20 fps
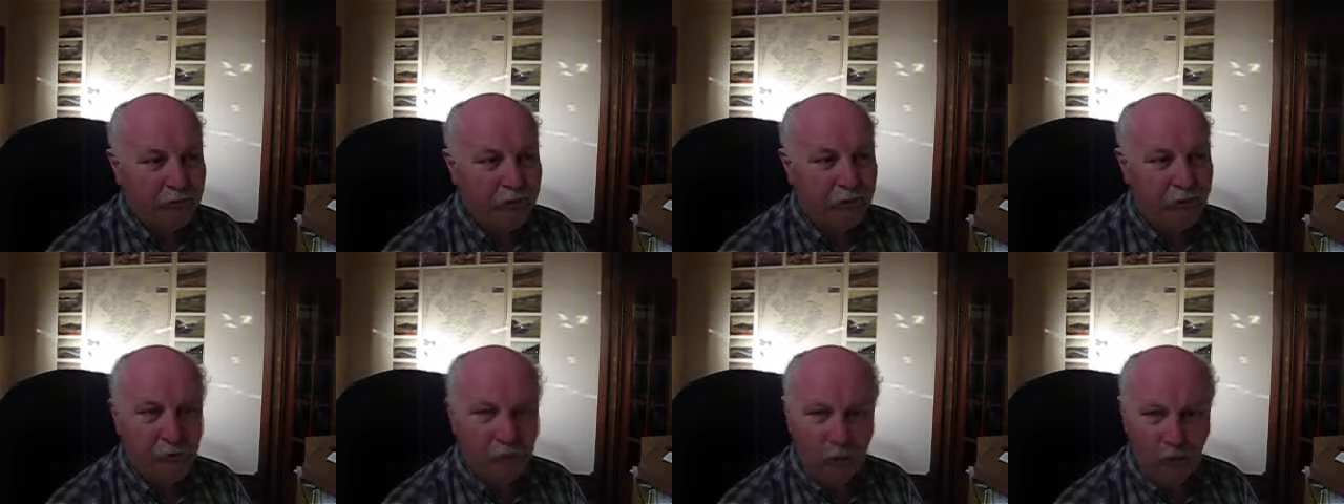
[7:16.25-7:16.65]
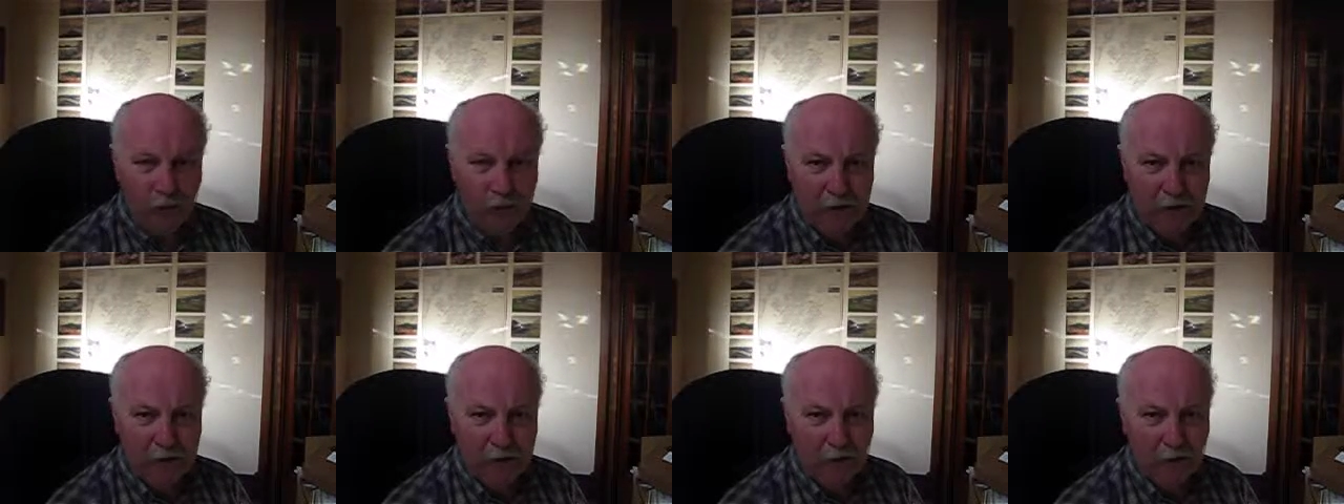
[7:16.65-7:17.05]
and I'm
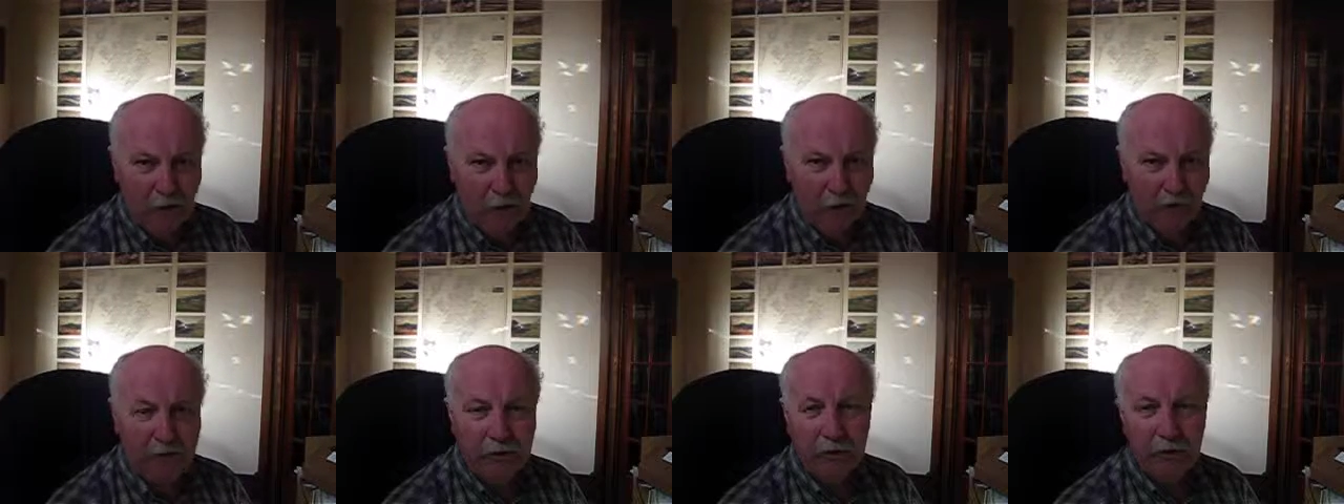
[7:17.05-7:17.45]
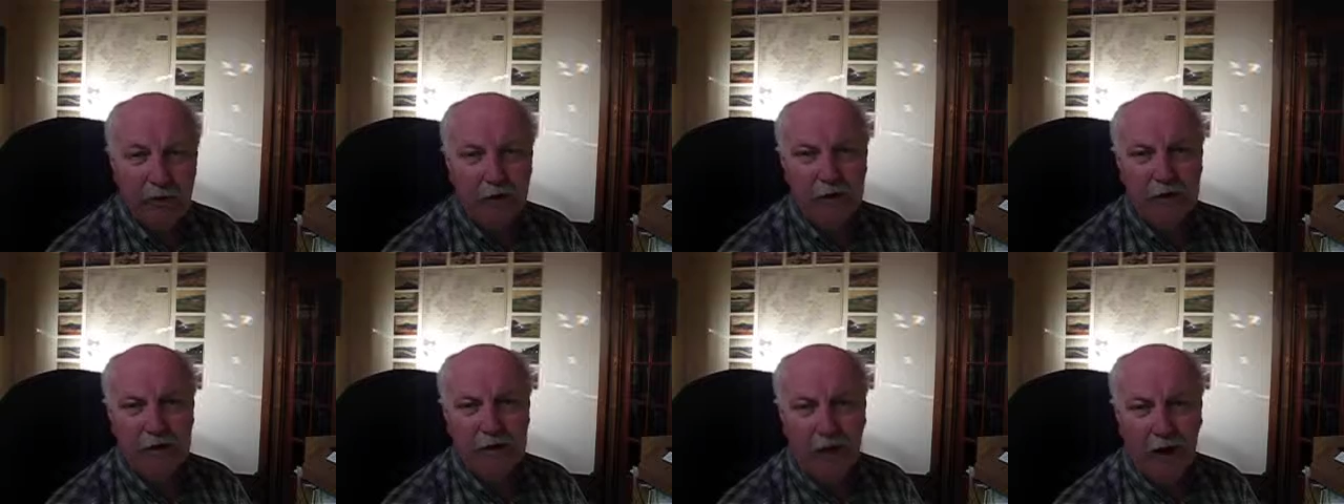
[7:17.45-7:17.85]
looking at those, and I'm
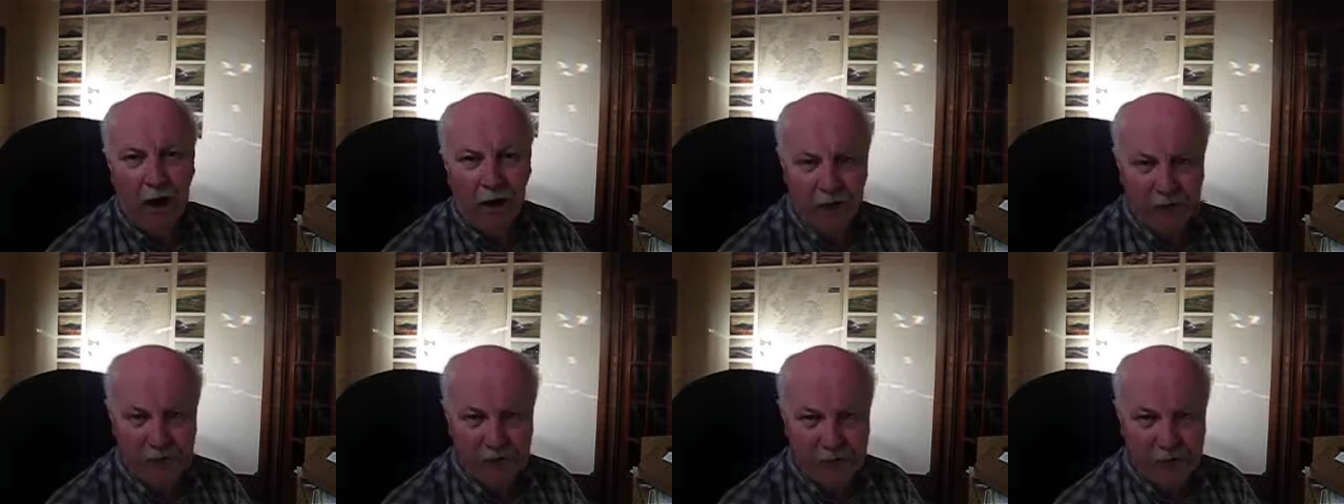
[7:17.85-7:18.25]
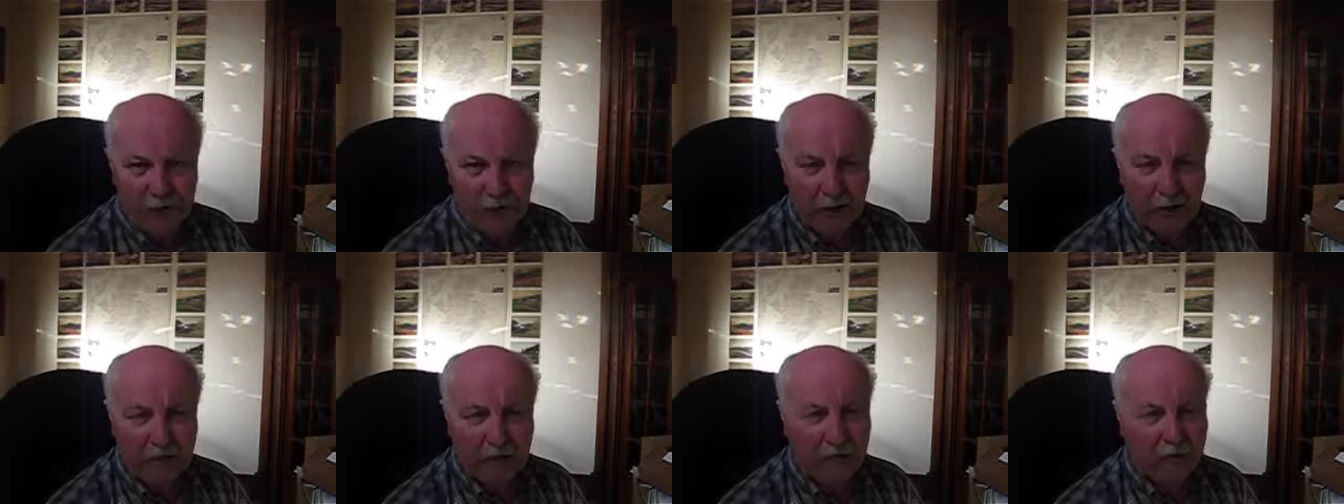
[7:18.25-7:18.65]
looking at other
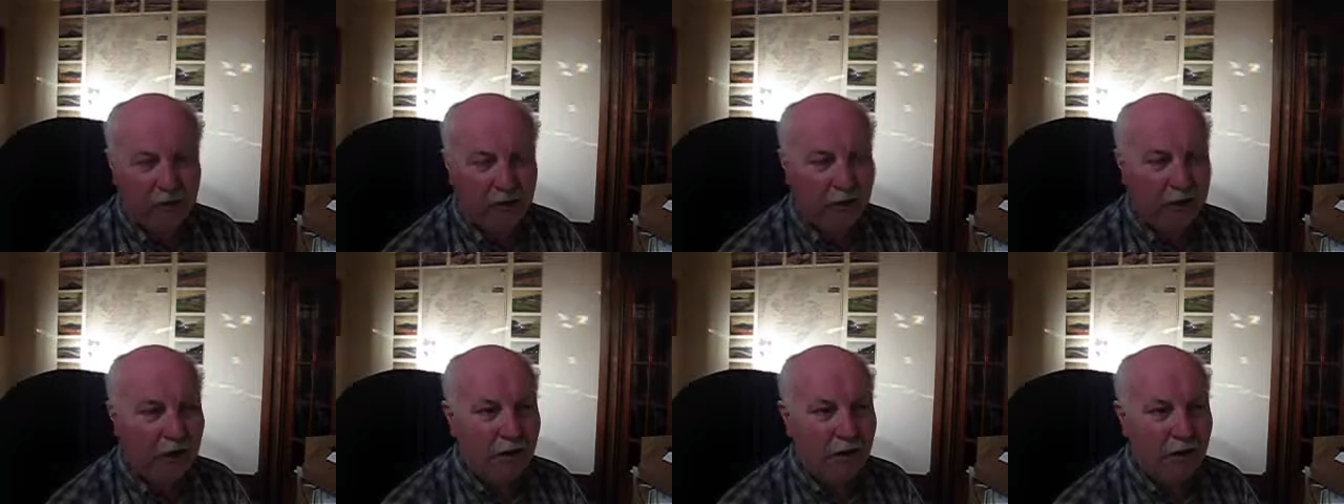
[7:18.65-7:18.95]
sites,